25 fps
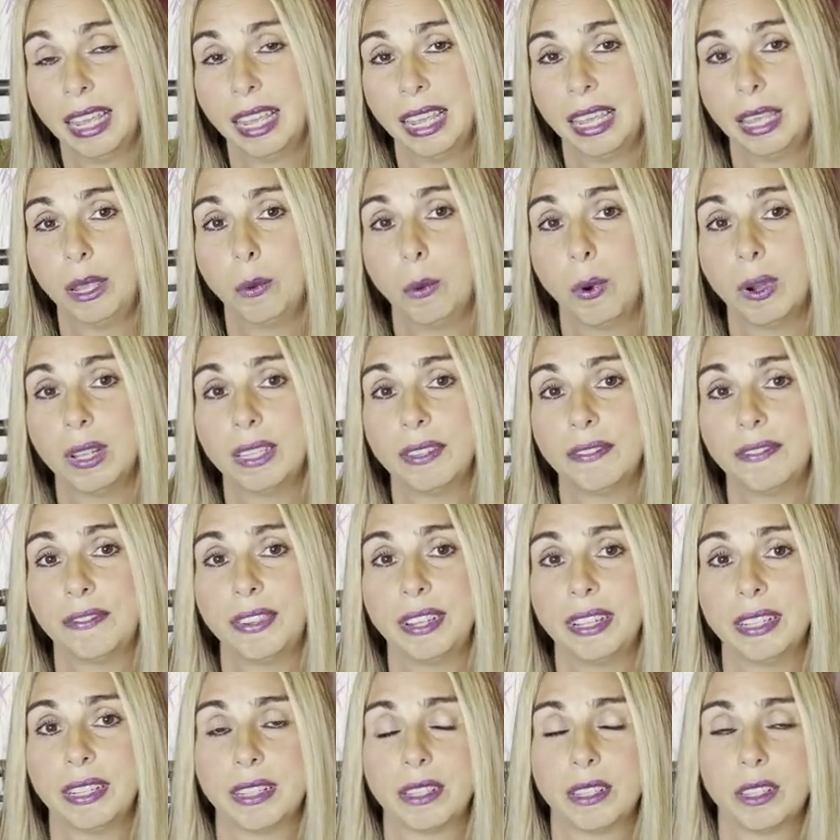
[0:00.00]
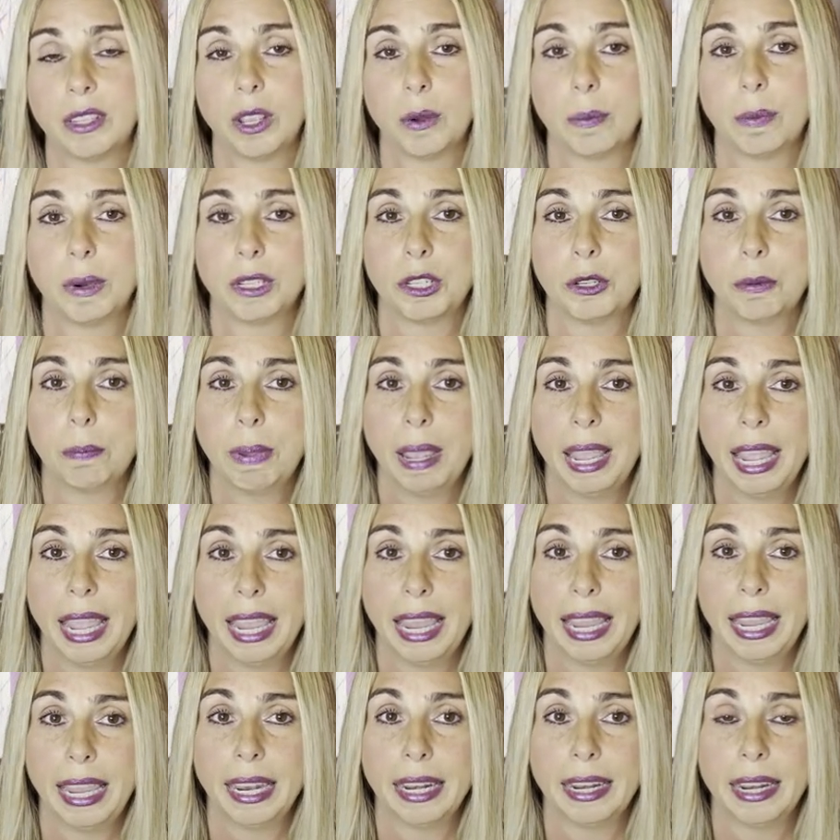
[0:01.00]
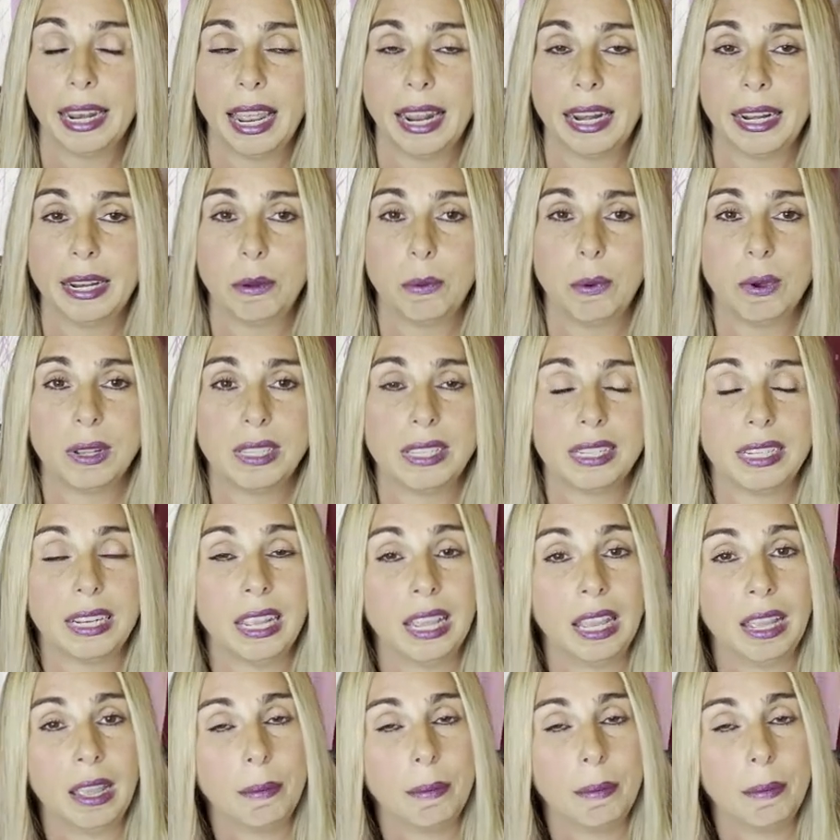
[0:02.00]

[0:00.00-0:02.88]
He wasn't feeling so much pain and he wasn't